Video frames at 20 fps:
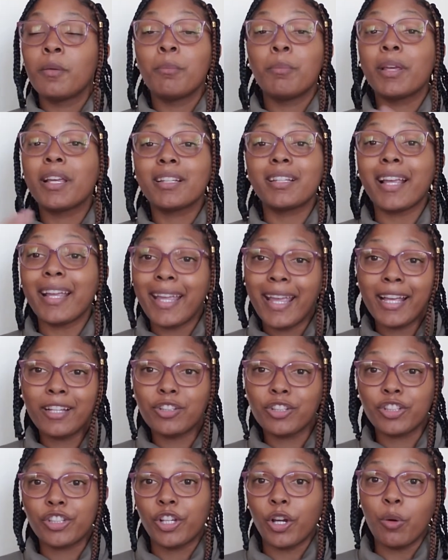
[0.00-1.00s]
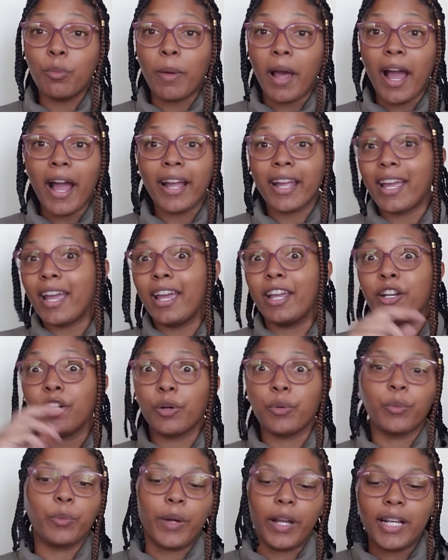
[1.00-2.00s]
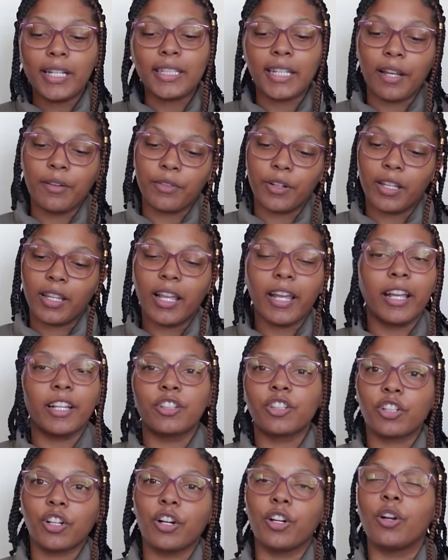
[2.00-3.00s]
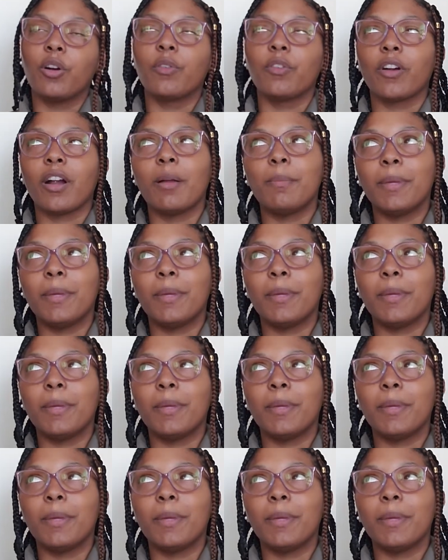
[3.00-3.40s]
because I can't just go back and erase everything and start over.